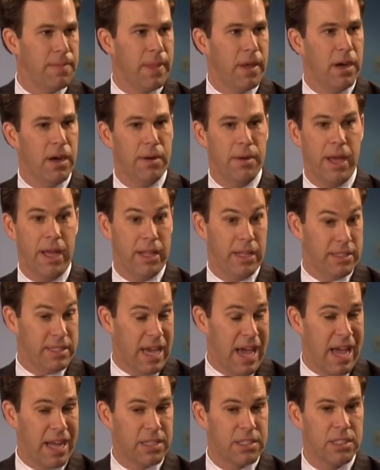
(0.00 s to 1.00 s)
uh, and
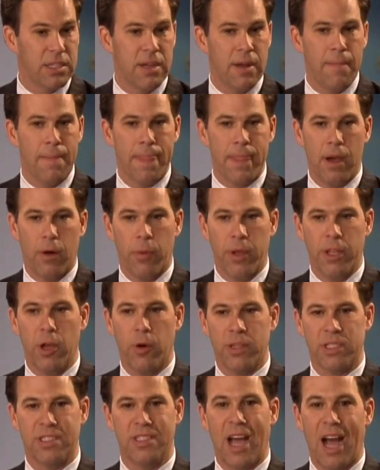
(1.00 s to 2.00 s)
attacks now we know
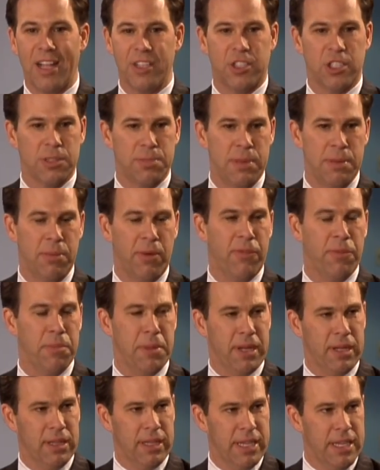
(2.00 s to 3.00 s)
it's not just people from
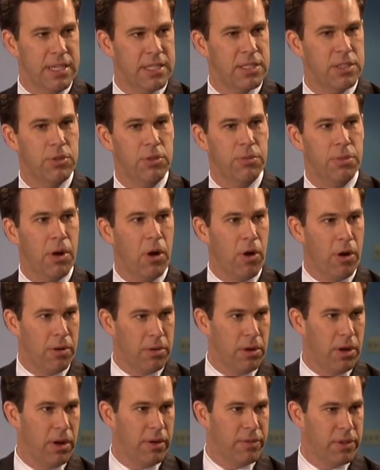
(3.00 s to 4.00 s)
Middle East who are
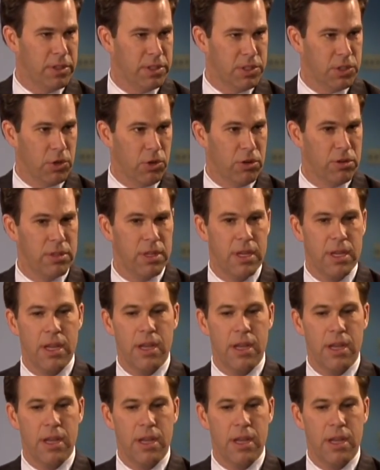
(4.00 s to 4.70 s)
of concern.